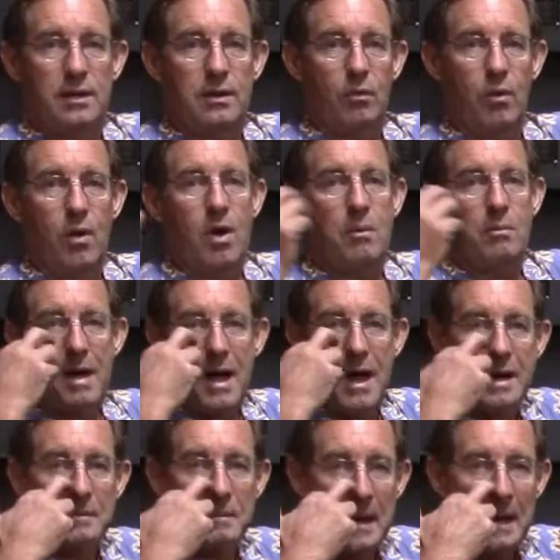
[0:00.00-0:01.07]
wall
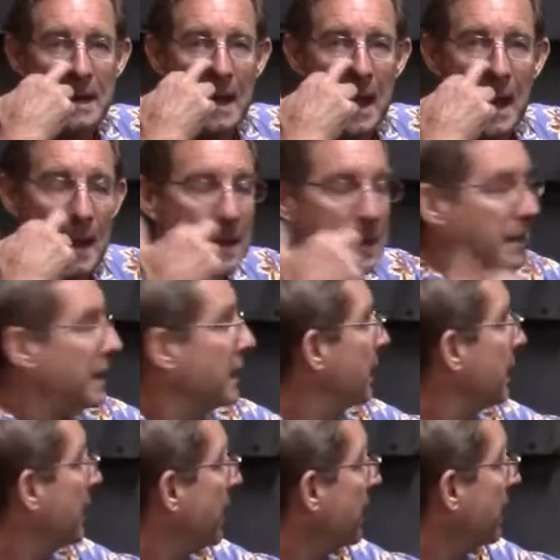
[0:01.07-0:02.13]
behind me,
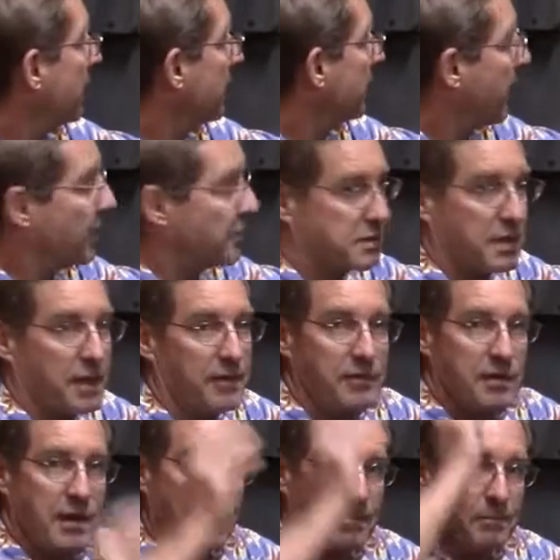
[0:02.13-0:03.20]
I was
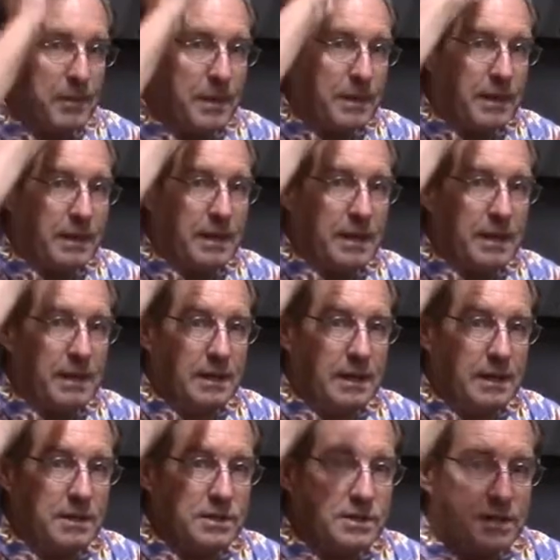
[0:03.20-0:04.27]
lifting up the
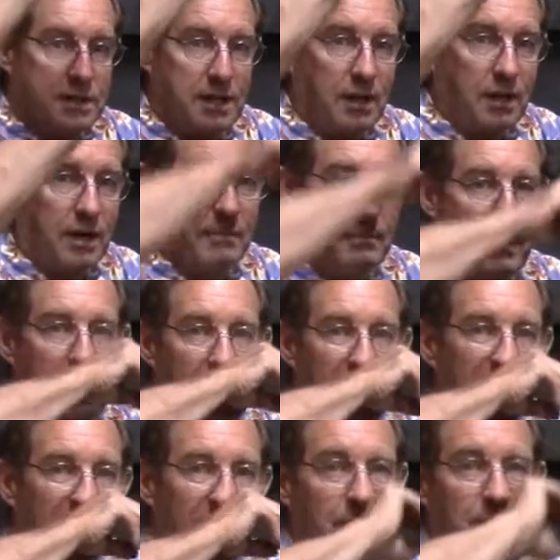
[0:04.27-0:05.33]
steel above,